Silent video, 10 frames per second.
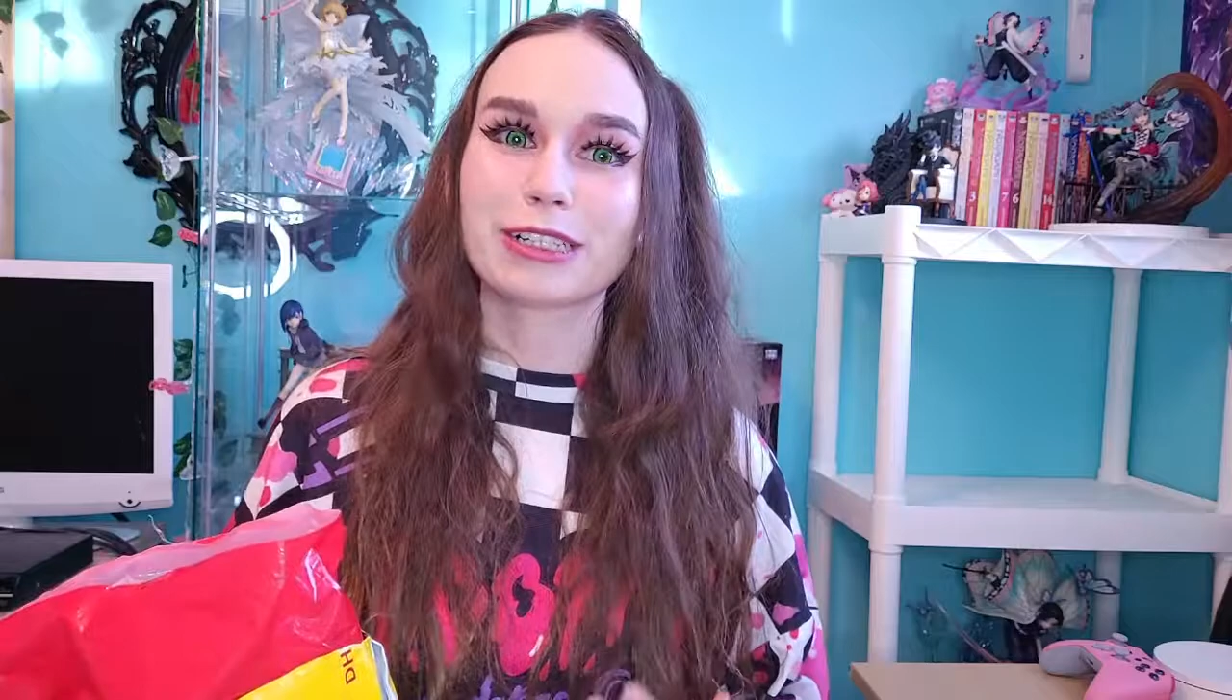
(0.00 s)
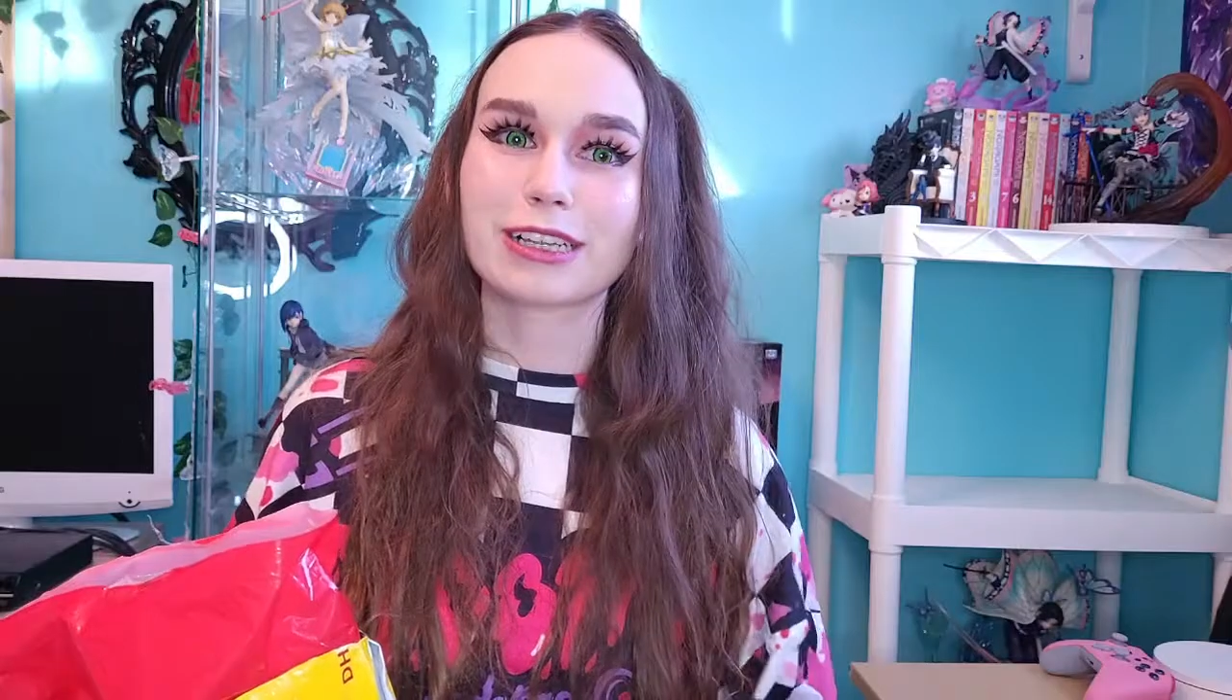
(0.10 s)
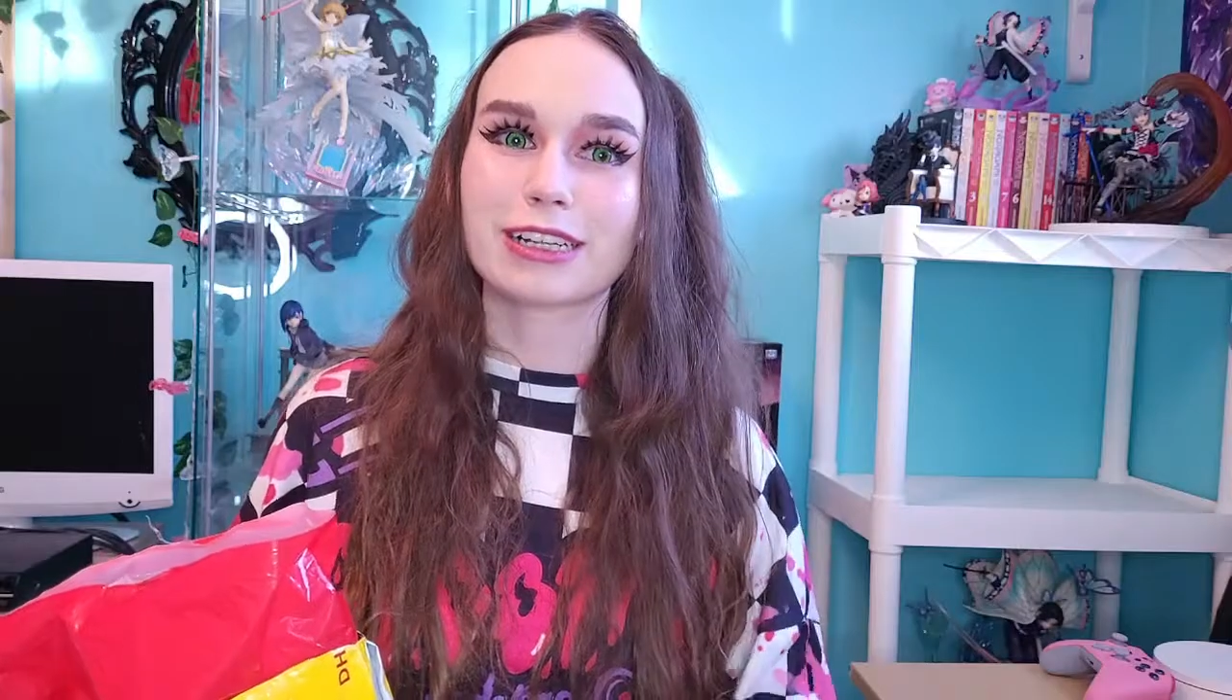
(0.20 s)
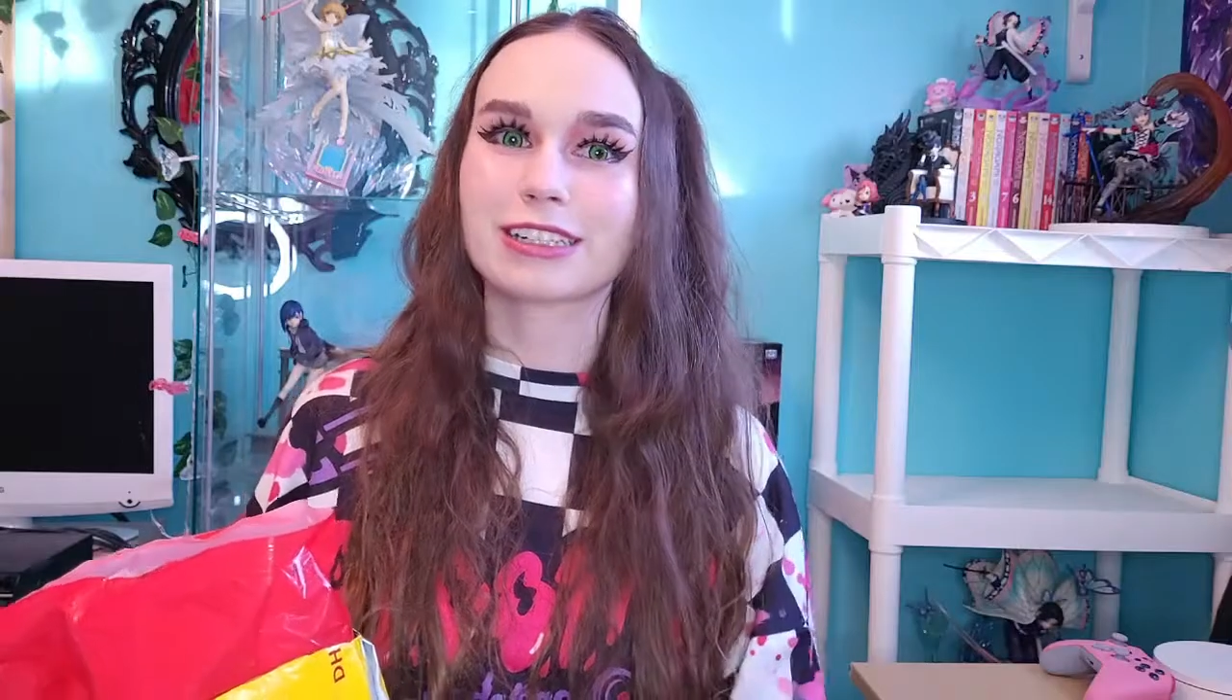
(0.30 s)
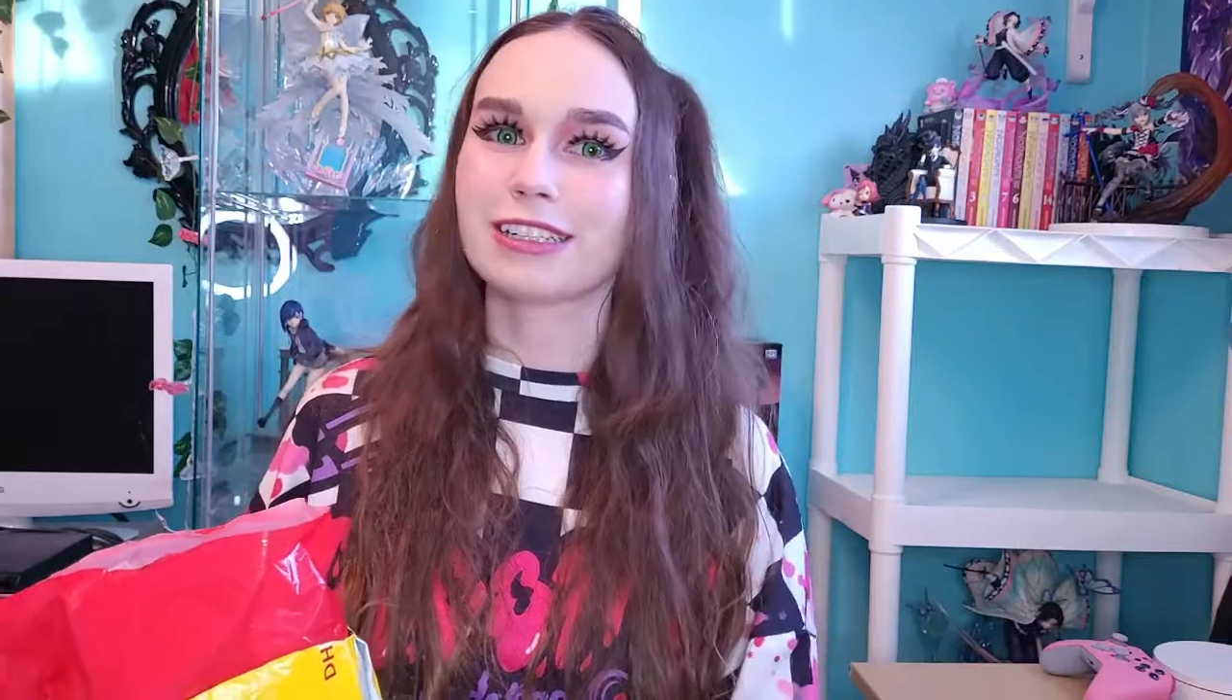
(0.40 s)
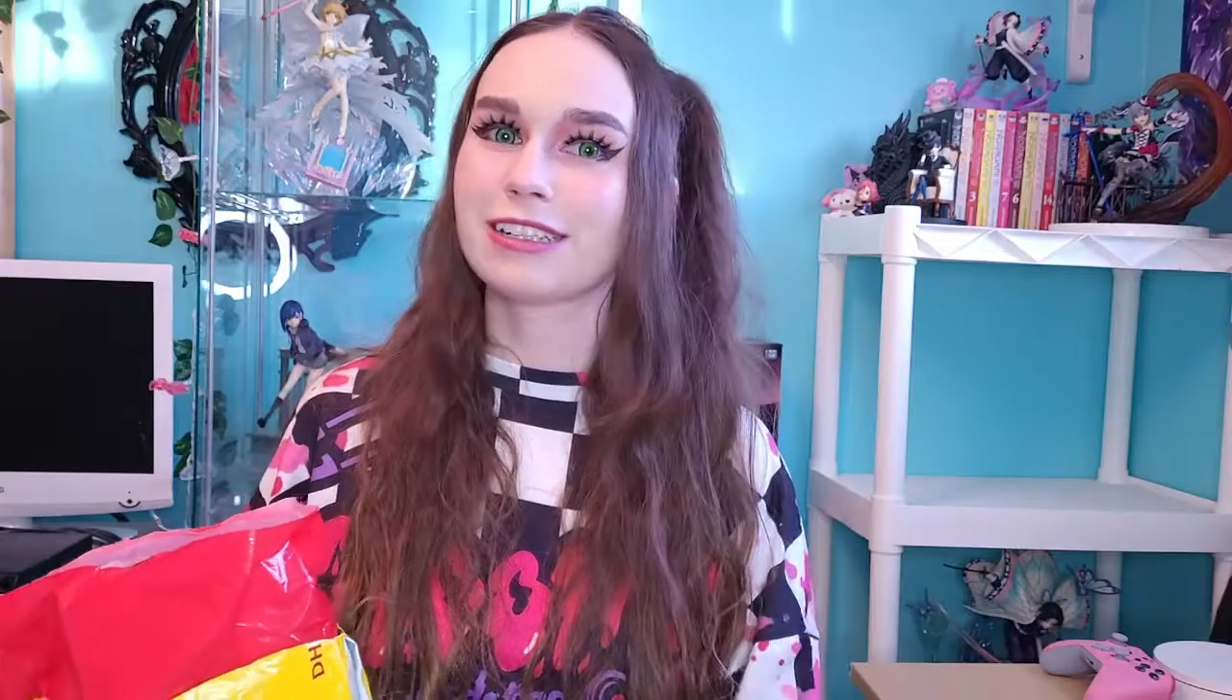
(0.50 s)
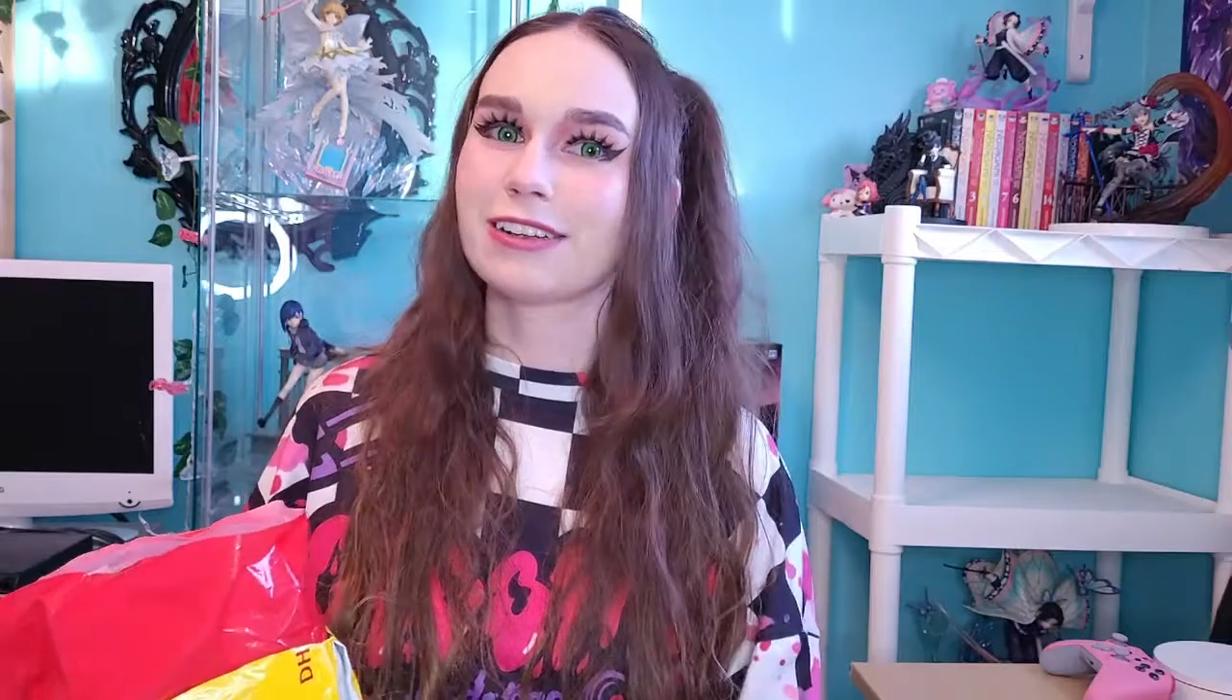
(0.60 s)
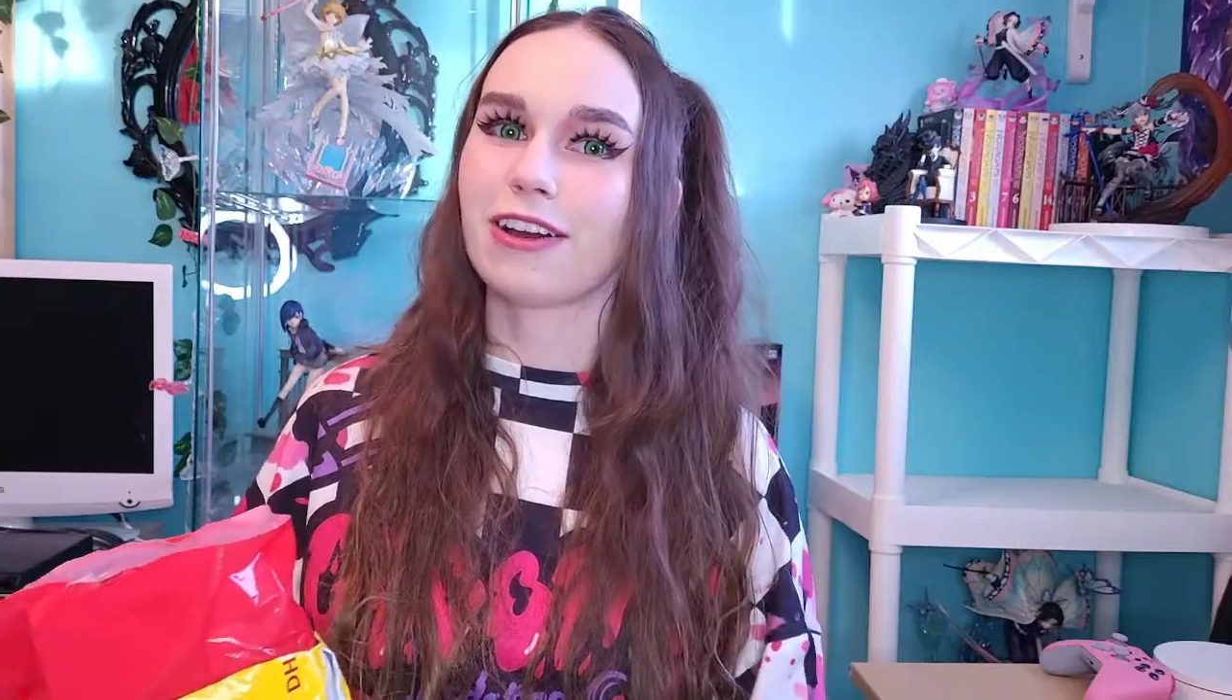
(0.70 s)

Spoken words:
collection.